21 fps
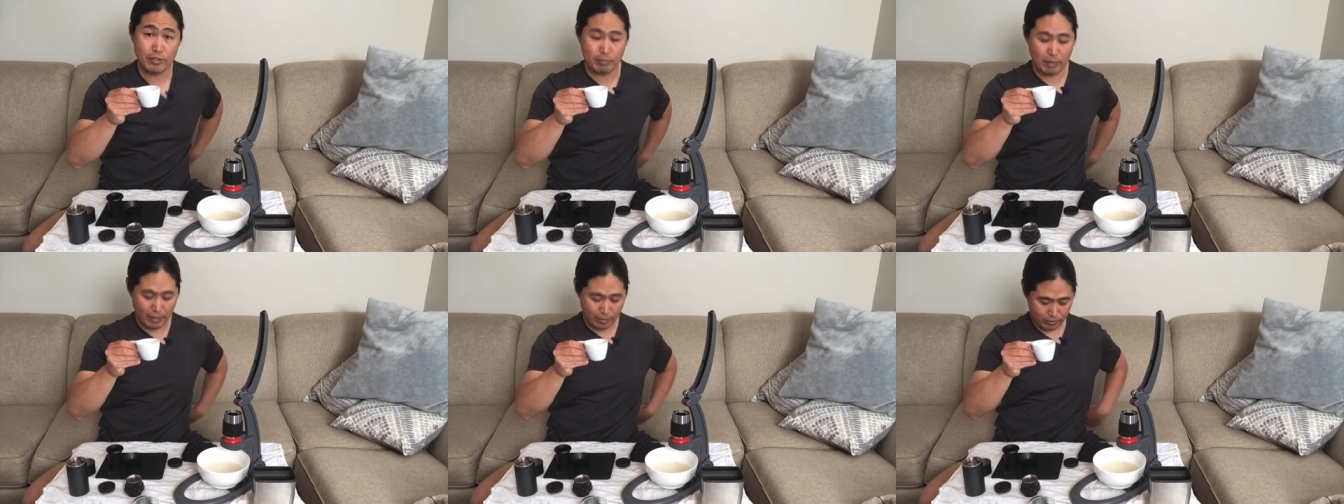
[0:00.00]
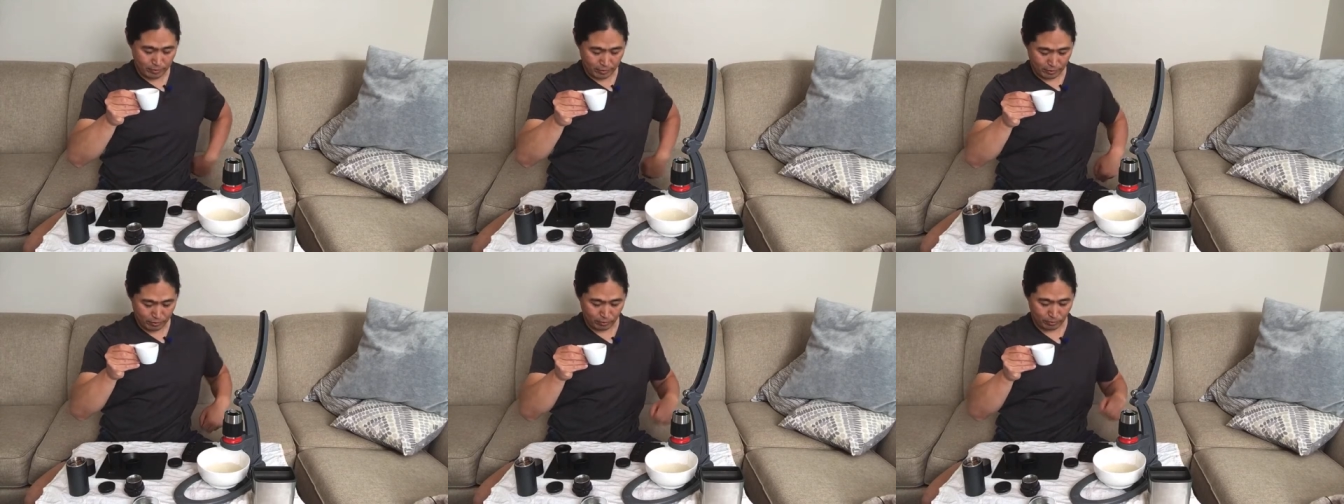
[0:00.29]

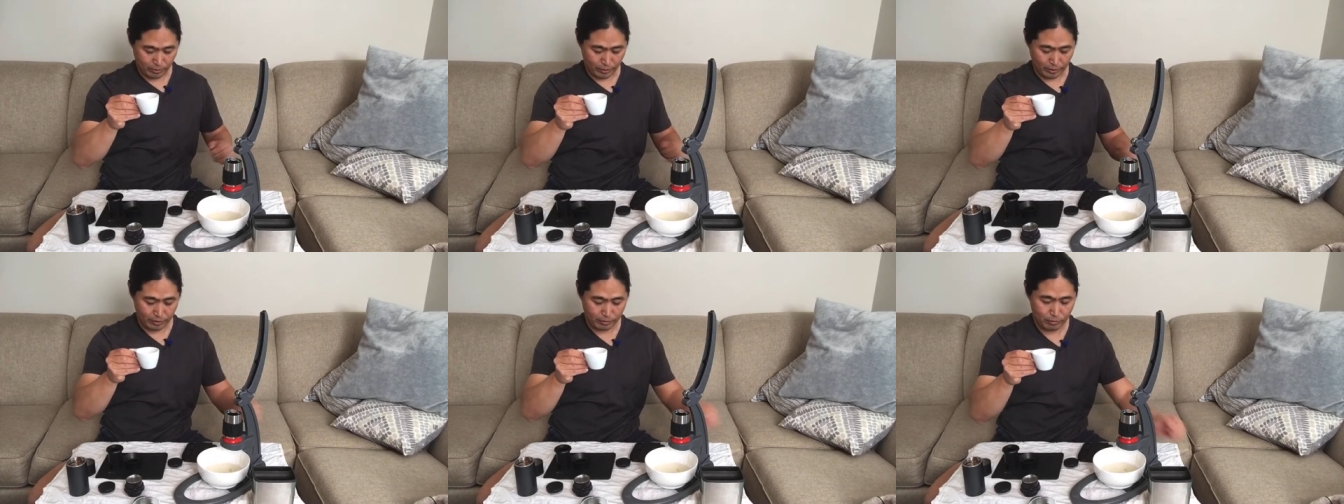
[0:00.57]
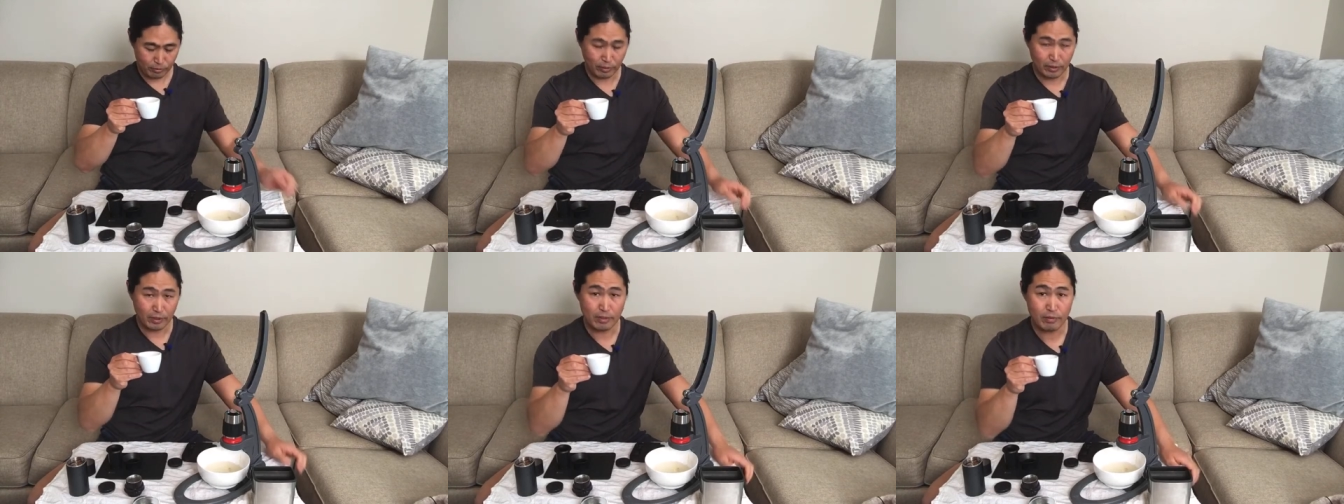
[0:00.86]
baskets, okay?
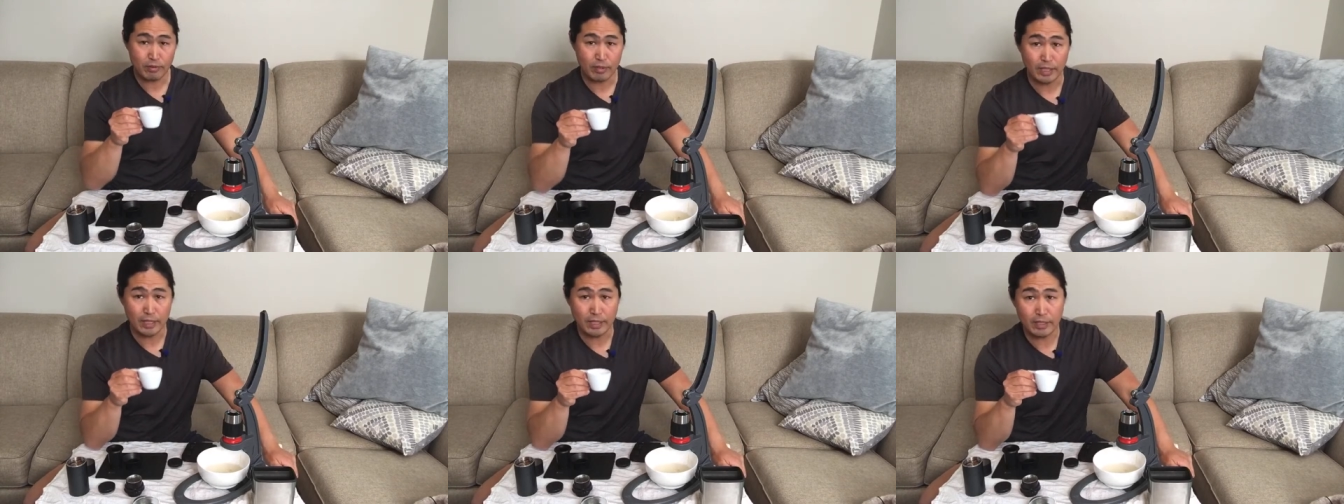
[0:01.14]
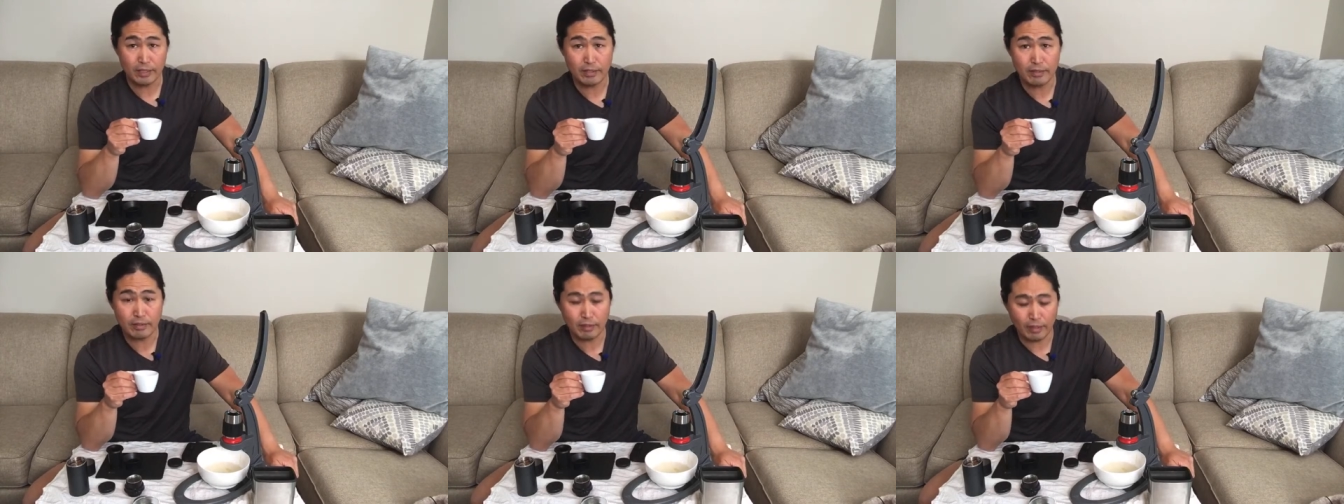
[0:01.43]
So this
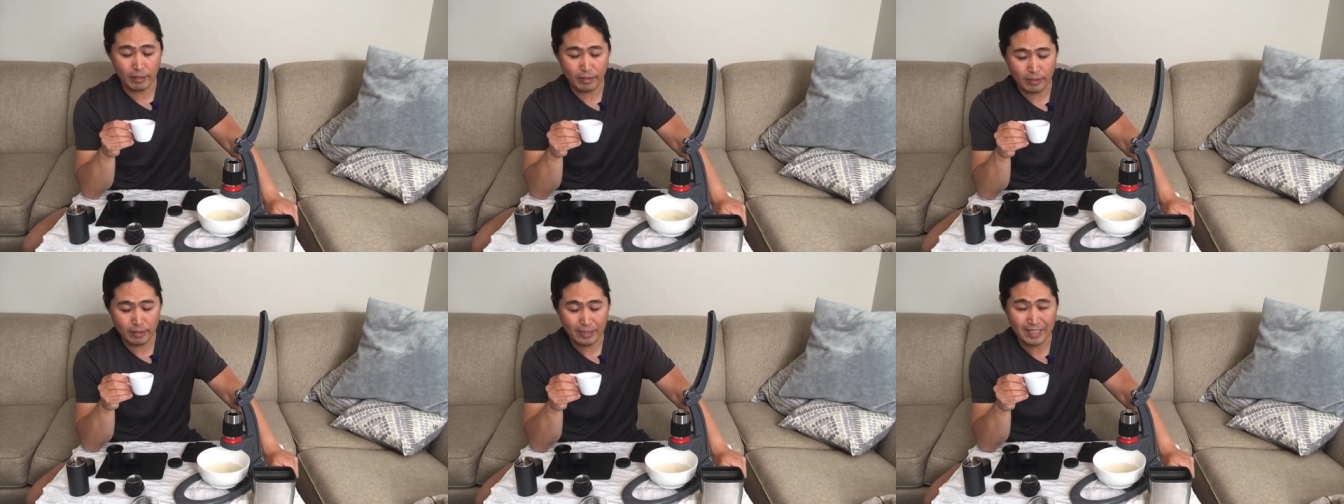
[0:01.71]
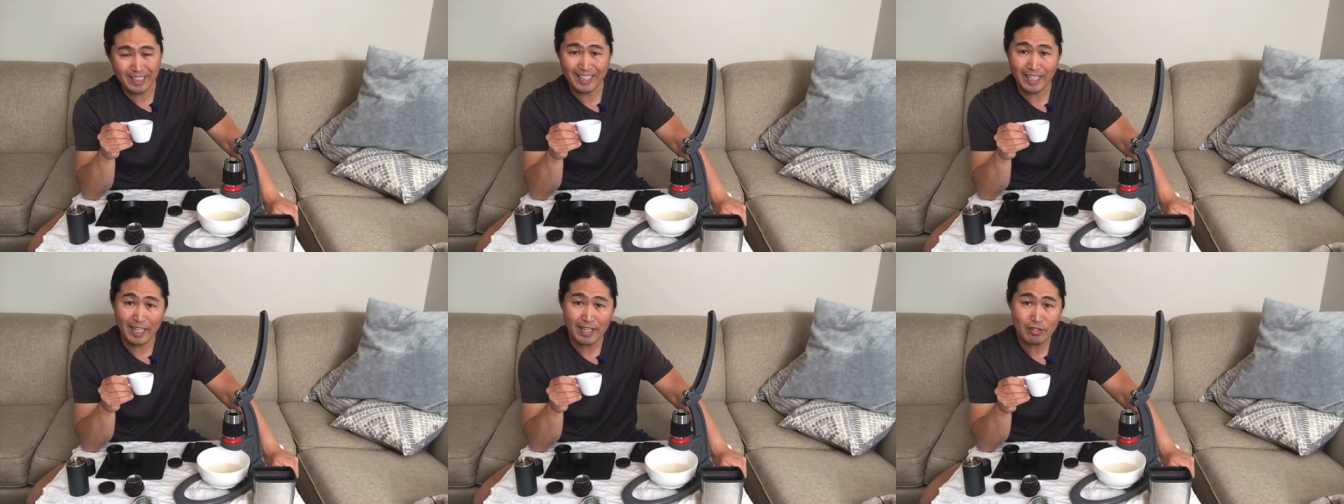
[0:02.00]
is uh,
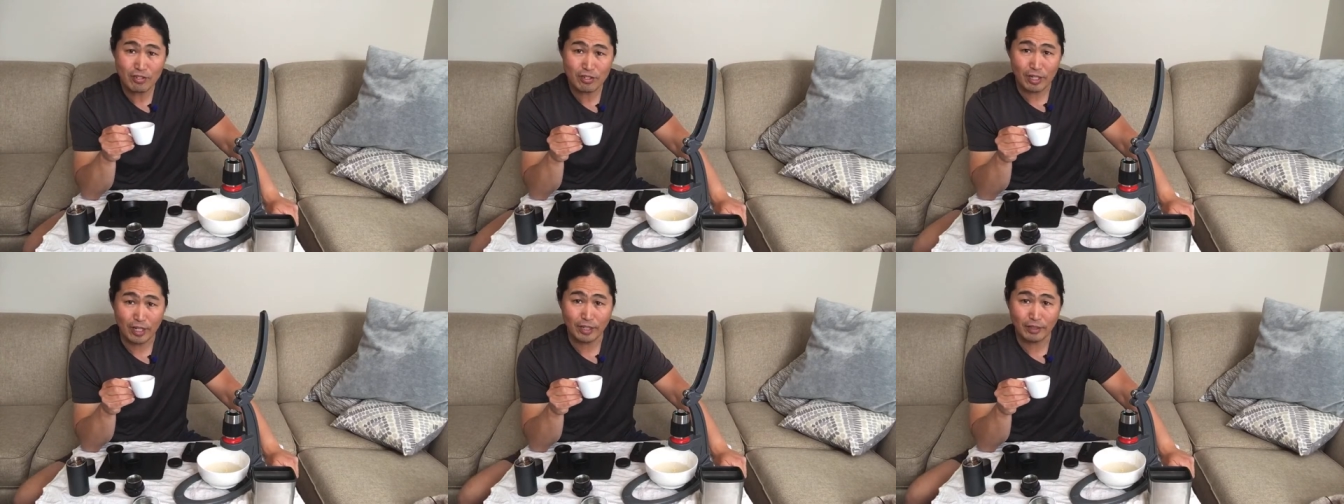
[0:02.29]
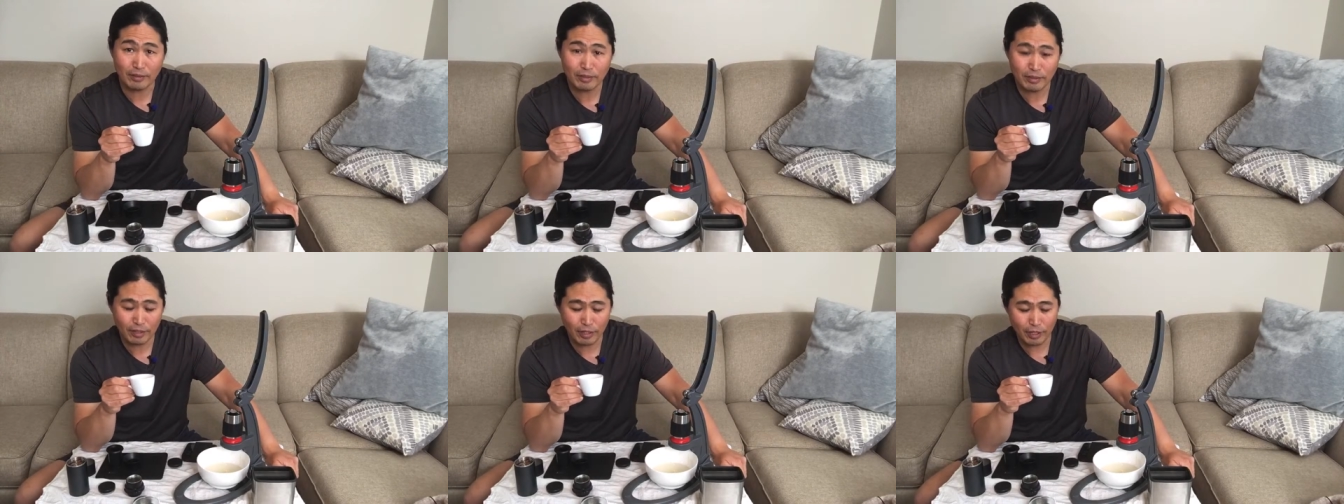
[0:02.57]

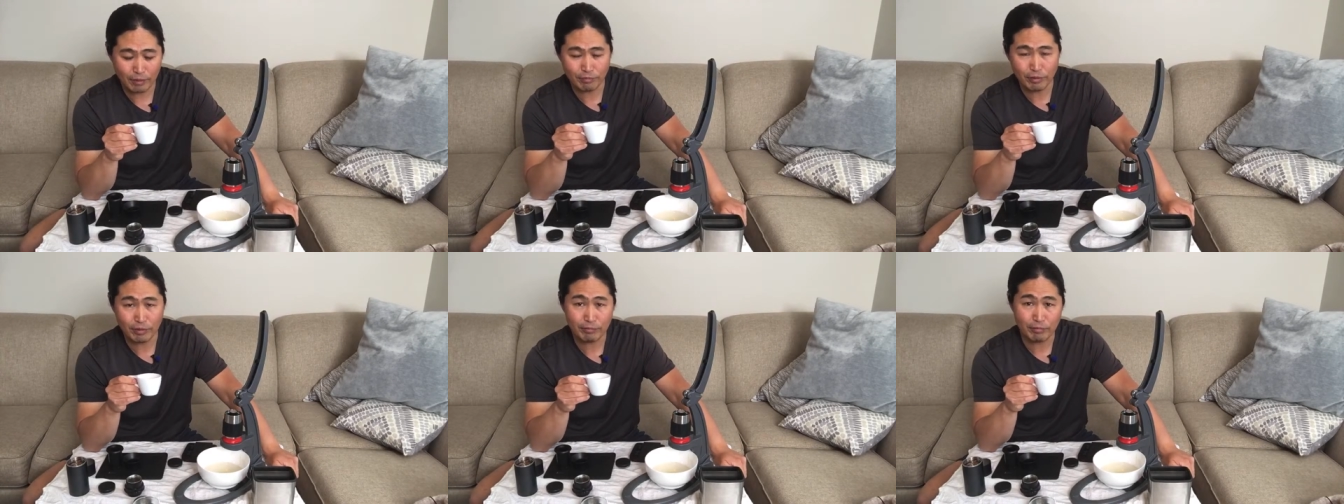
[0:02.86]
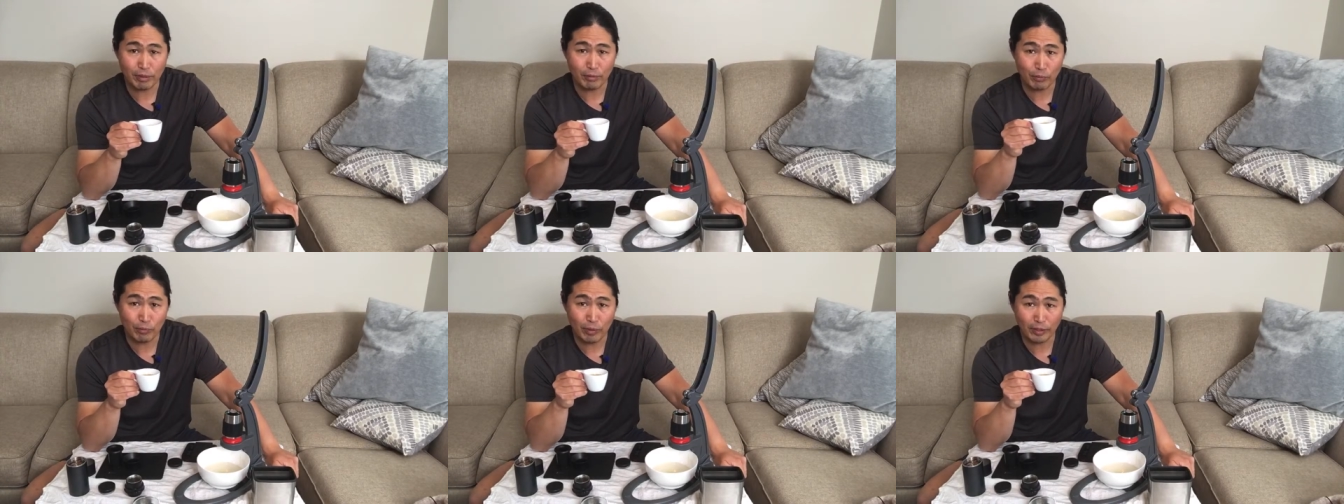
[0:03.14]
Geisha coffee
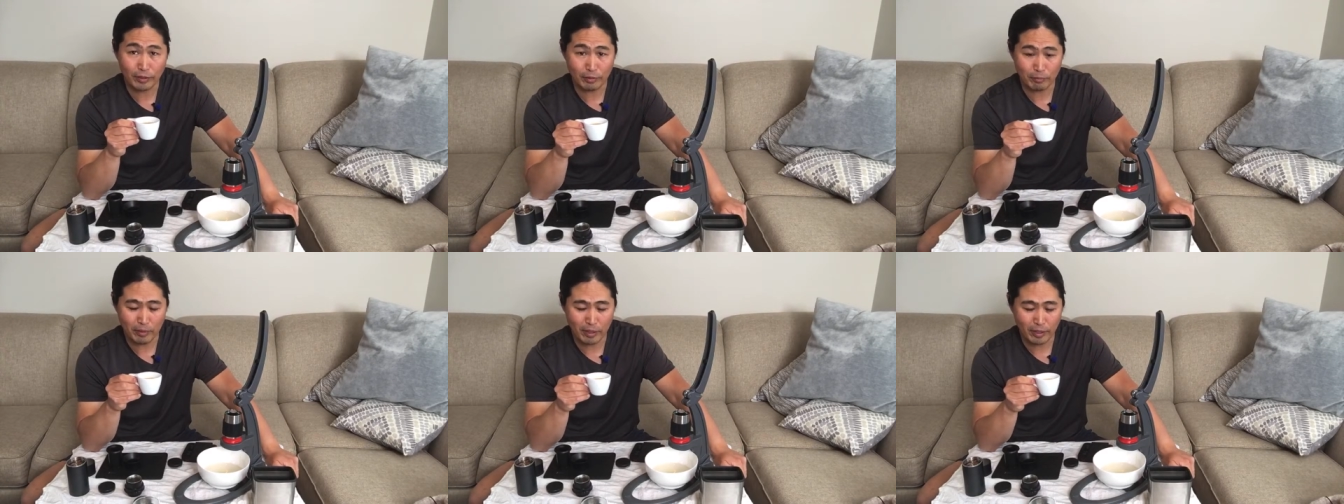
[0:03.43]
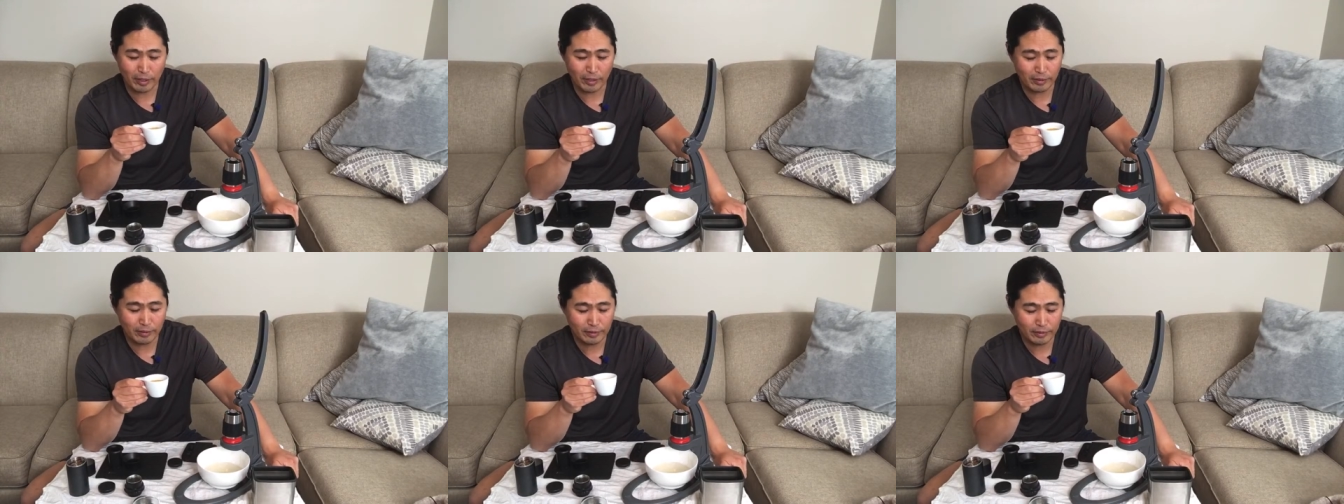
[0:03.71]
from
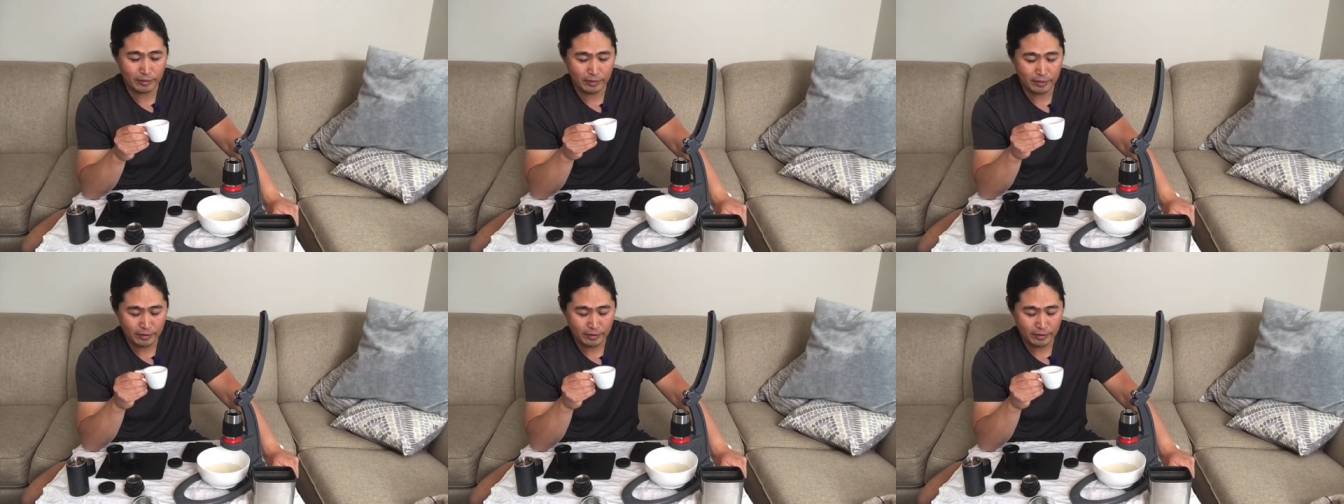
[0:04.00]
Guatemala.